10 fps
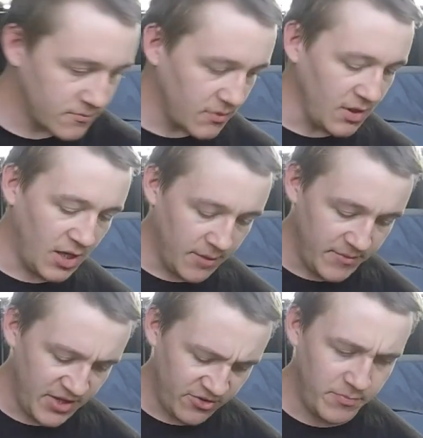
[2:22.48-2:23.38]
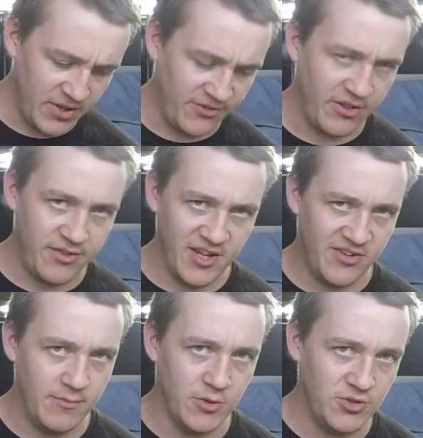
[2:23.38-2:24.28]
It's a
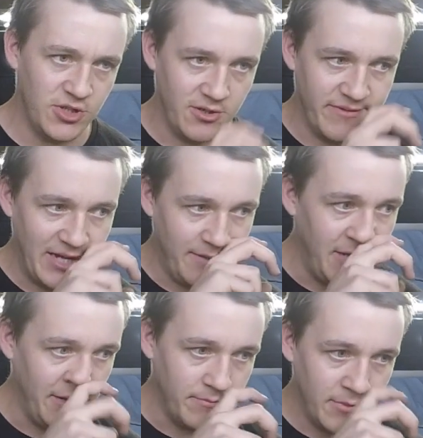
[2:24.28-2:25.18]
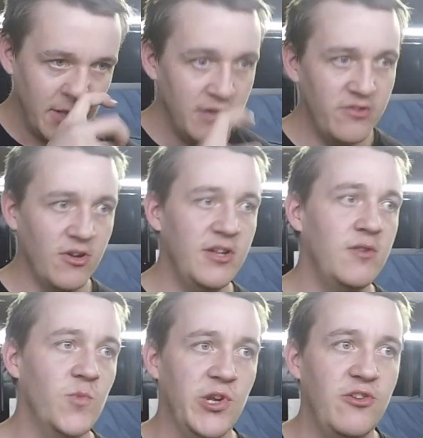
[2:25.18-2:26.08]
30mm chunk of aluminium, so I
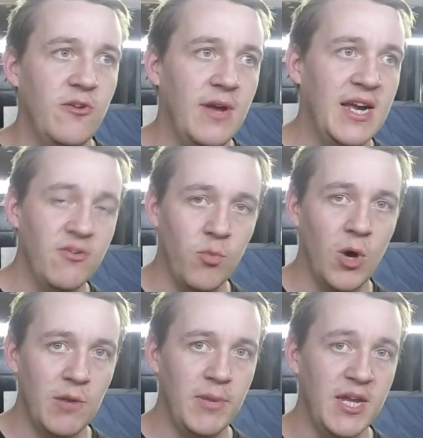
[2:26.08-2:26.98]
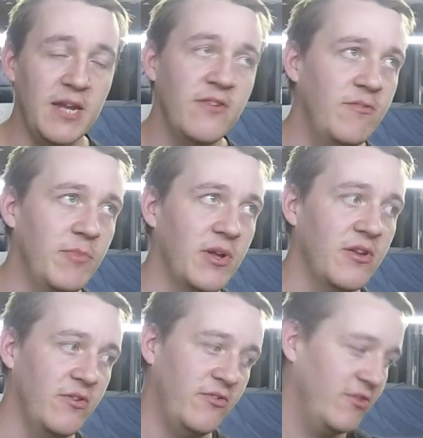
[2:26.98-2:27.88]
didn't want to do it out of one piece
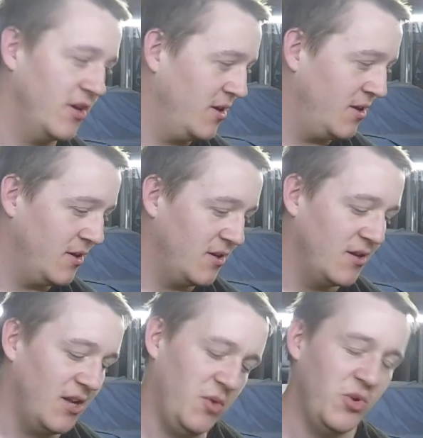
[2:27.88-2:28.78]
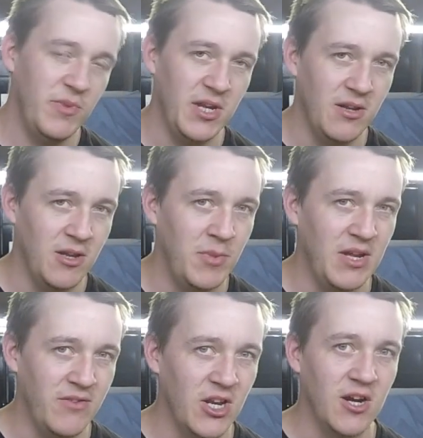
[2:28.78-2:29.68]
because it would have been a bit
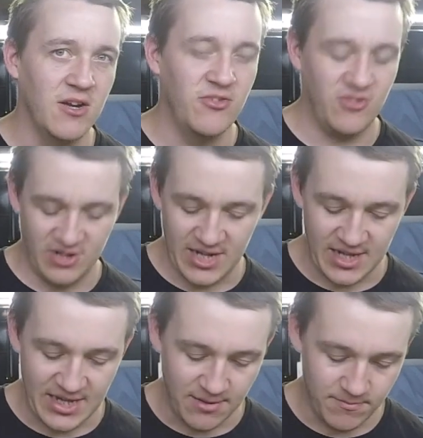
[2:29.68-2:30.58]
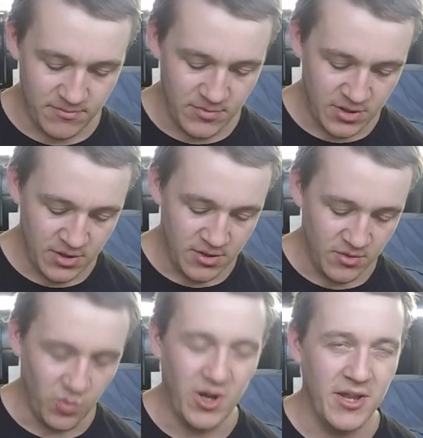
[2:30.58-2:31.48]
of an arse to get that.
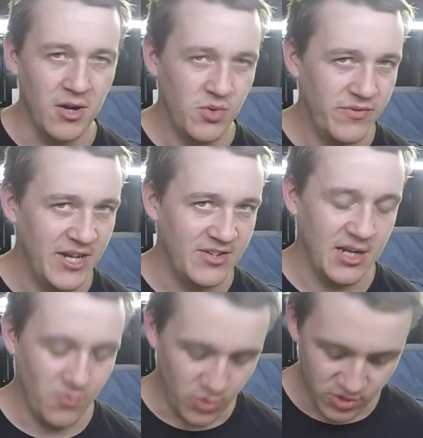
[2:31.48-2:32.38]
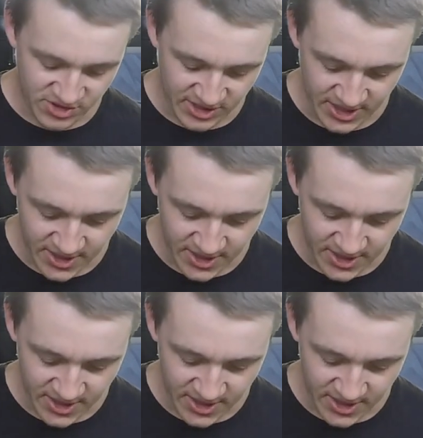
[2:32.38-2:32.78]
I think I would have had to get it water cut.